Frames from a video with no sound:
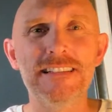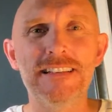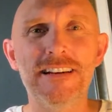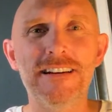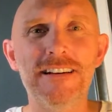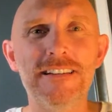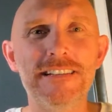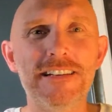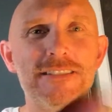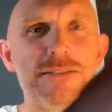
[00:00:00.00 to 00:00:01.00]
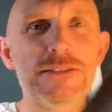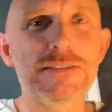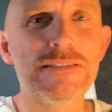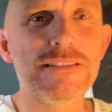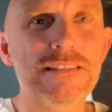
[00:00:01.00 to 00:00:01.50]
yes,
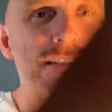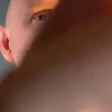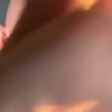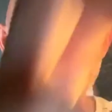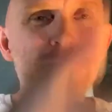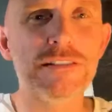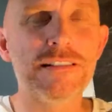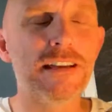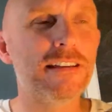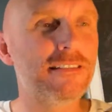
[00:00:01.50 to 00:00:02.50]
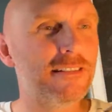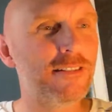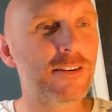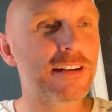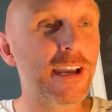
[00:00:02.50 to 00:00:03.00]
let me get rid of that.
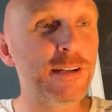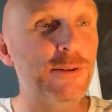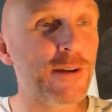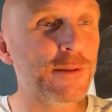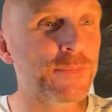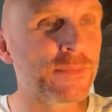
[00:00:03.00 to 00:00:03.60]
All right, anyway.